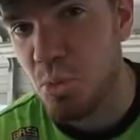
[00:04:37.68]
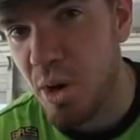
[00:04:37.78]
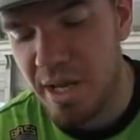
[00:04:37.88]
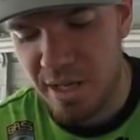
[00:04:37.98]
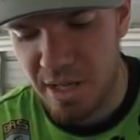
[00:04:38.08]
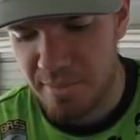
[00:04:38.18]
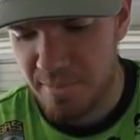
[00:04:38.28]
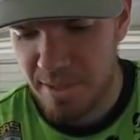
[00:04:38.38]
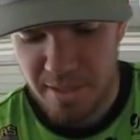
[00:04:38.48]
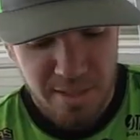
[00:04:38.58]
way up.
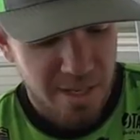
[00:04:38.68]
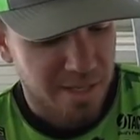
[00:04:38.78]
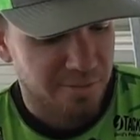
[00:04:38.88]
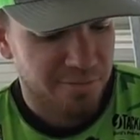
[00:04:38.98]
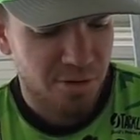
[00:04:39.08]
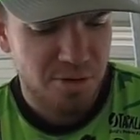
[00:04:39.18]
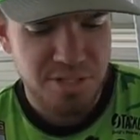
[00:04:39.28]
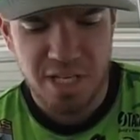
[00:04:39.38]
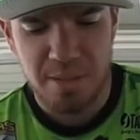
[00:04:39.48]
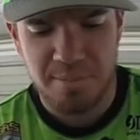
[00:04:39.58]
And the frog
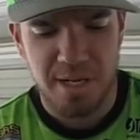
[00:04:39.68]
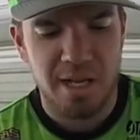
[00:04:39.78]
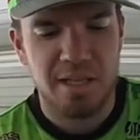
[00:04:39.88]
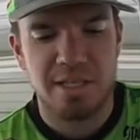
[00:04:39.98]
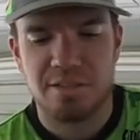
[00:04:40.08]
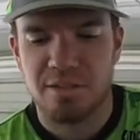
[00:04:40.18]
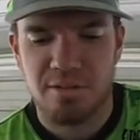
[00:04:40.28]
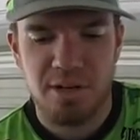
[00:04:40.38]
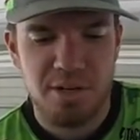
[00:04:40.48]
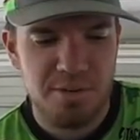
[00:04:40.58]
setup that I like to
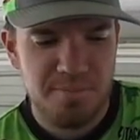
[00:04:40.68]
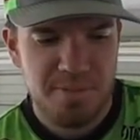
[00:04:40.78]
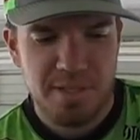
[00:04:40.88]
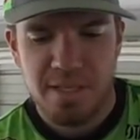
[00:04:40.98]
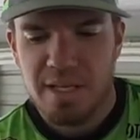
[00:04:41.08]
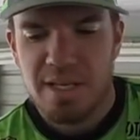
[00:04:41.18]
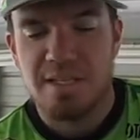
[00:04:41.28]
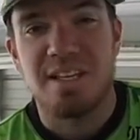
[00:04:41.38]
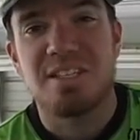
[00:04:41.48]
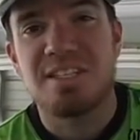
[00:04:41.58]
throw
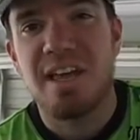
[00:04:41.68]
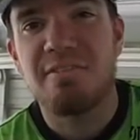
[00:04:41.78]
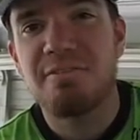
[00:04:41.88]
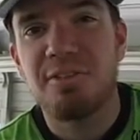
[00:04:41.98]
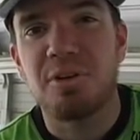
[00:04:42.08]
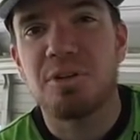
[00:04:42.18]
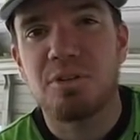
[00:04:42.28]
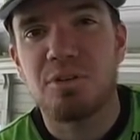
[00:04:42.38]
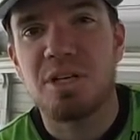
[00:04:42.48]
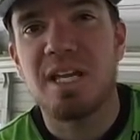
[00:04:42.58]
is a
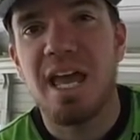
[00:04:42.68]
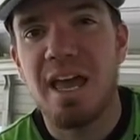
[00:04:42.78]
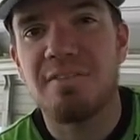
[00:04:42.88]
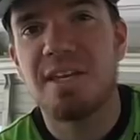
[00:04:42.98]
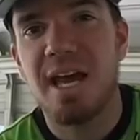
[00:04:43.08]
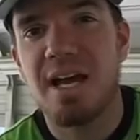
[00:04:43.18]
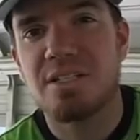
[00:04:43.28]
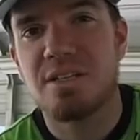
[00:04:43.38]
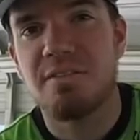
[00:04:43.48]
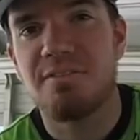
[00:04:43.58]
7'3" heavy
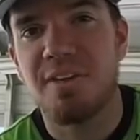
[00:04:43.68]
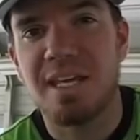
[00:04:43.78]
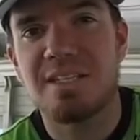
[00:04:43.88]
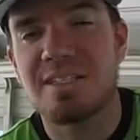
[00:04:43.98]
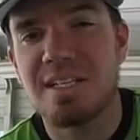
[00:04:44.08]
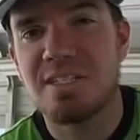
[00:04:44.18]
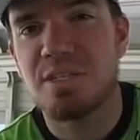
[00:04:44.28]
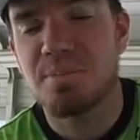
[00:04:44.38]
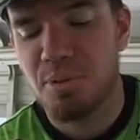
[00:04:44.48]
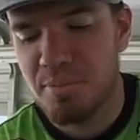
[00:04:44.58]
action
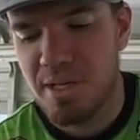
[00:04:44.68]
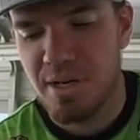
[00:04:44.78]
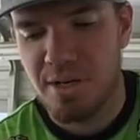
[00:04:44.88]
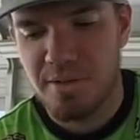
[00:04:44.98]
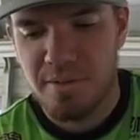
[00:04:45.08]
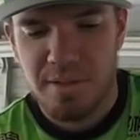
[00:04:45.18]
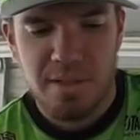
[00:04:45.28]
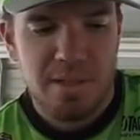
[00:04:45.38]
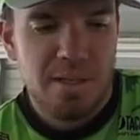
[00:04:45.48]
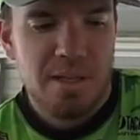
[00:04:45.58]
Fantastices Premier.
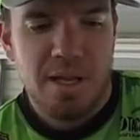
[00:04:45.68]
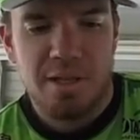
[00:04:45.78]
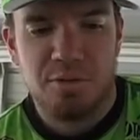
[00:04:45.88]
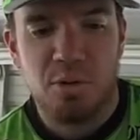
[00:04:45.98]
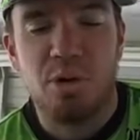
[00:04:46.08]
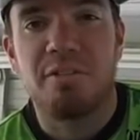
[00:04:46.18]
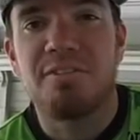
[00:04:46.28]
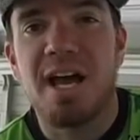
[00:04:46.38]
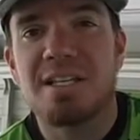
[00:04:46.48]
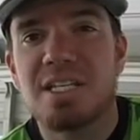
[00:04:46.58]
I throw it on
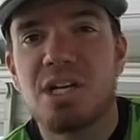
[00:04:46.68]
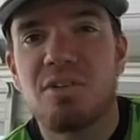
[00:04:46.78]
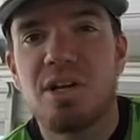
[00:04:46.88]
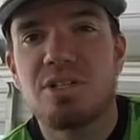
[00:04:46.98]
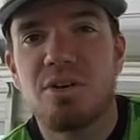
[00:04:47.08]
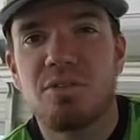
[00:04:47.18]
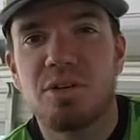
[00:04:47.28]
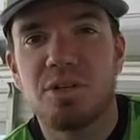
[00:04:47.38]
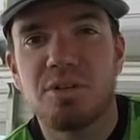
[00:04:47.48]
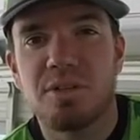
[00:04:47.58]
fast gear ratio
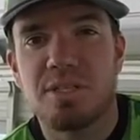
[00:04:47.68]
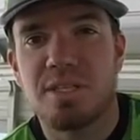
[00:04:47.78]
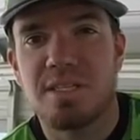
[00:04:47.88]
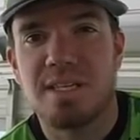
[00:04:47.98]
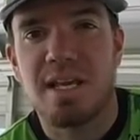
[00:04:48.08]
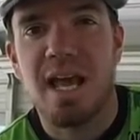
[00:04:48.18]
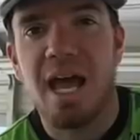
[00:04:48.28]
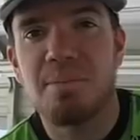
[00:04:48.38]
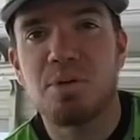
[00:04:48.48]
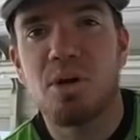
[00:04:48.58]
reel. This is a
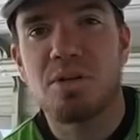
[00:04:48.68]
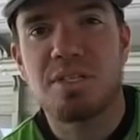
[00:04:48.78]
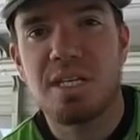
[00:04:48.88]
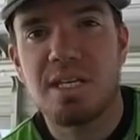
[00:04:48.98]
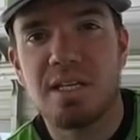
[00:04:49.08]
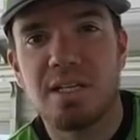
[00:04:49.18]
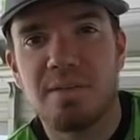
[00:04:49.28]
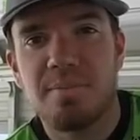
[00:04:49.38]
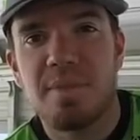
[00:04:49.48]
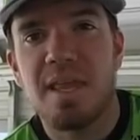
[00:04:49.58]
Abu Garcia
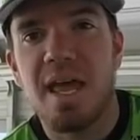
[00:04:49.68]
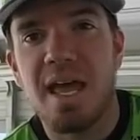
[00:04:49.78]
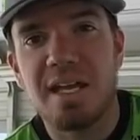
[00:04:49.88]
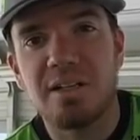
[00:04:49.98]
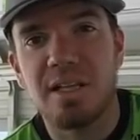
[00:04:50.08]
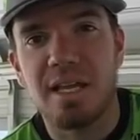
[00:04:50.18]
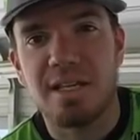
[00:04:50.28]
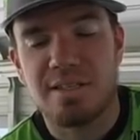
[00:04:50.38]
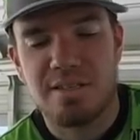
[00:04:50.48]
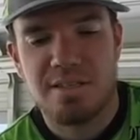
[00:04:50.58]

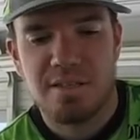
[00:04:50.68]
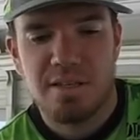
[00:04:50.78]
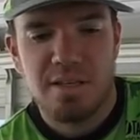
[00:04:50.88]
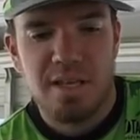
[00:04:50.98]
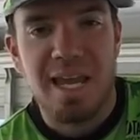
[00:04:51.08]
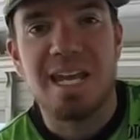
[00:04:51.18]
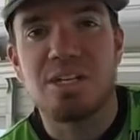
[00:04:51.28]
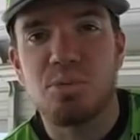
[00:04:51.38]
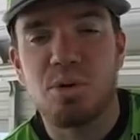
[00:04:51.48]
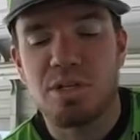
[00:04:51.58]
ALX
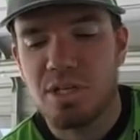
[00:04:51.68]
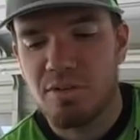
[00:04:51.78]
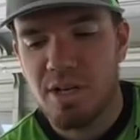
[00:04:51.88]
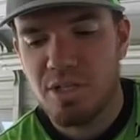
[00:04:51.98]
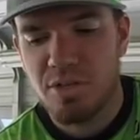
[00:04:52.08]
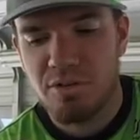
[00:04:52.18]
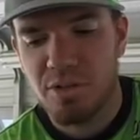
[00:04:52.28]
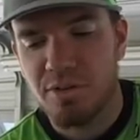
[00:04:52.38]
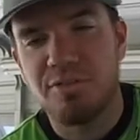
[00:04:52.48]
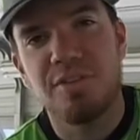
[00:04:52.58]
8-to-1 gear ratio
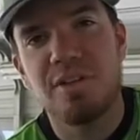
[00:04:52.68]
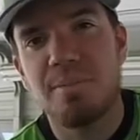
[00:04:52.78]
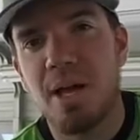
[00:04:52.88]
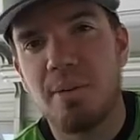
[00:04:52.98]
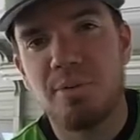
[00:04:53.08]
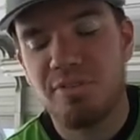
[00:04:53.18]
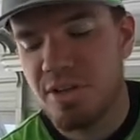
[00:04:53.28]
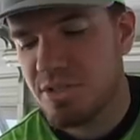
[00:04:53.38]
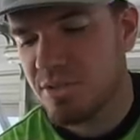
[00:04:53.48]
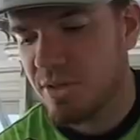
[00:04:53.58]
reel, 50-pound
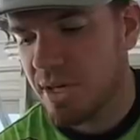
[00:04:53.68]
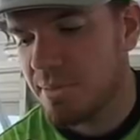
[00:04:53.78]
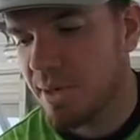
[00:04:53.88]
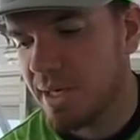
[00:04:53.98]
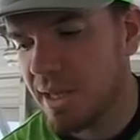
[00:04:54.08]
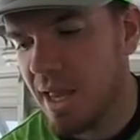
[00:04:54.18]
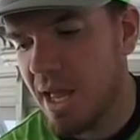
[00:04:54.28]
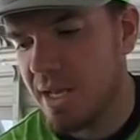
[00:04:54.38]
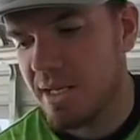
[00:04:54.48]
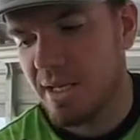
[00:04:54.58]
professional grade braided
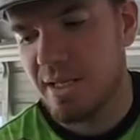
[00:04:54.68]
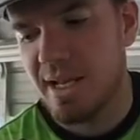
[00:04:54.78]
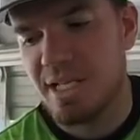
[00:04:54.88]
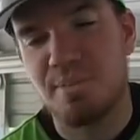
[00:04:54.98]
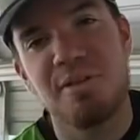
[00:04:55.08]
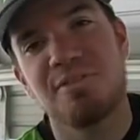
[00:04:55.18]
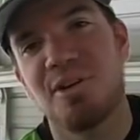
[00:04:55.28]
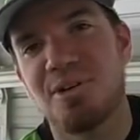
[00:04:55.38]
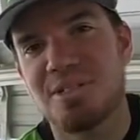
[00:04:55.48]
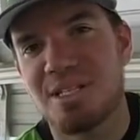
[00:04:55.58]
line, and that's my
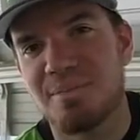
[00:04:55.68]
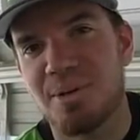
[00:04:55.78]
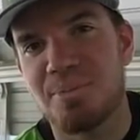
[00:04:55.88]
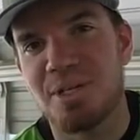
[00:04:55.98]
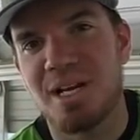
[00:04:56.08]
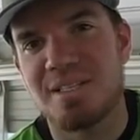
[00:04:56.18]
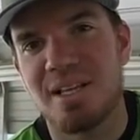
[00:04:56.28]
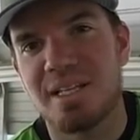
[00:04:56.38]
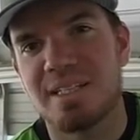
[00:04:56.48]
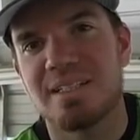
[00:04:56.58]
frog tip. I hope you guys
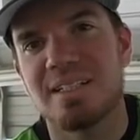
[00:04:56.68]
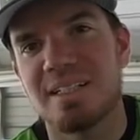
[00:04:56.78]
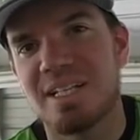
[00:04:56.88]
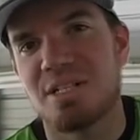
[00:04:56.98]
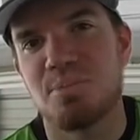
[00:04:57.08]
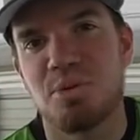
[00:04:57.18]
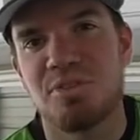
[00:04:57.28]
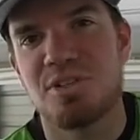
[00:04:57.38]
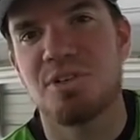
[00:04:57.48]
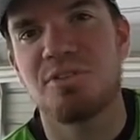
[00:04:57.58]
like it. Catch more
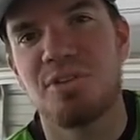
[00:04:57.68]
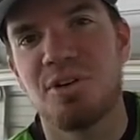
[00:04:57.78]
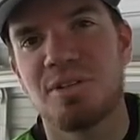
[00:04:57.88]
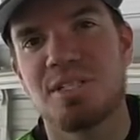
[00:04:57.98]
fish on a frog